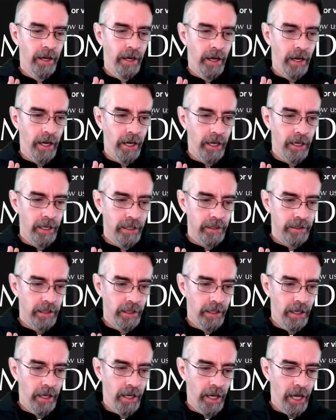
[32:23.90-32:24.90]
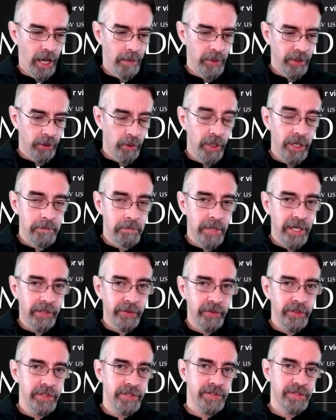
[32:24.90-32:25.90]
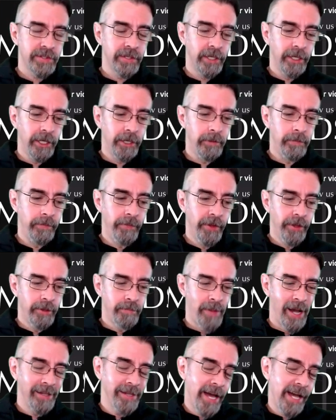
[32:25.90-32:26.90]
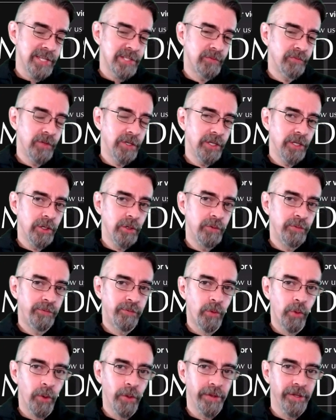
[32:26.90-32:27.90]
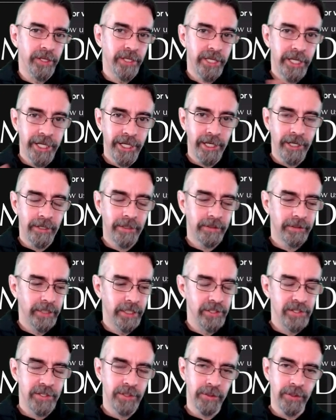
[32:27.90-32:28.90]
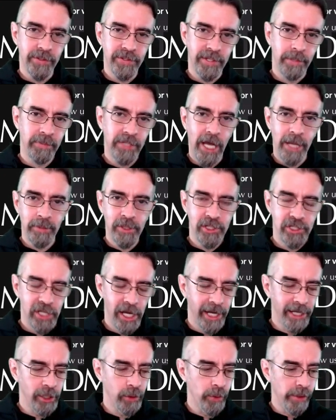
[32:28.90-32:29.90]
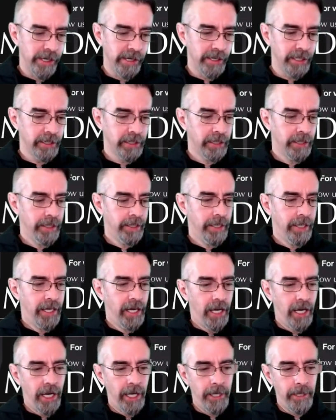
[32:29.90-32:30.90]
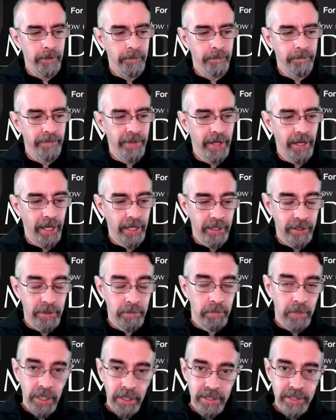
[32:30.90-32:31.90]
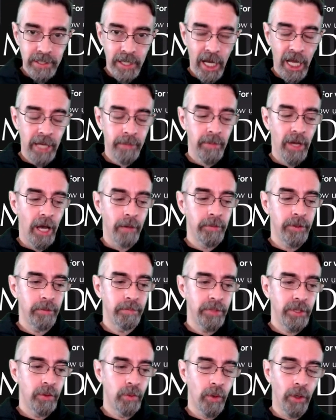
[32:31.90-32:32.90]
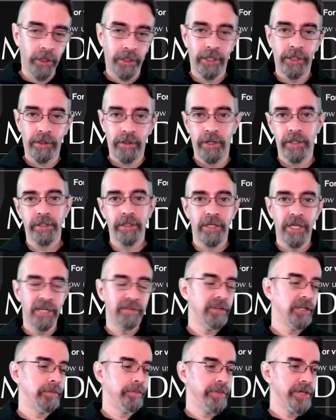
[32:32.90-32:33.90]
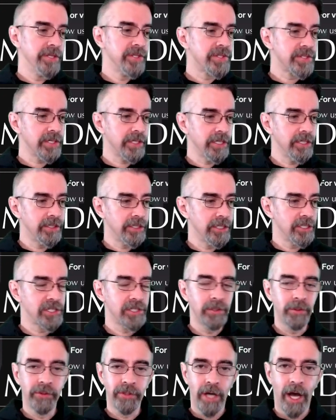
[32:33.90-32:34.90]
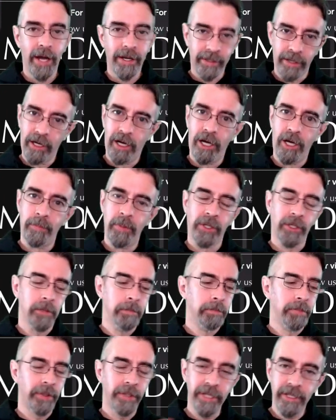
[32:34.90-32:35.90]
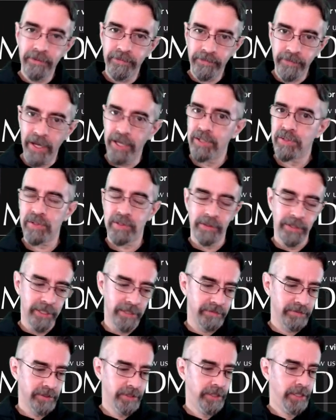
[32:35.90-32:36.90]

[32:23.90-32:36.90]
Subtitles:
I'm going to go ahead and make this my last video for the year until sometime in January. And in the meantime, I'm going to be working on giving midcitydigital.com a complete facelift.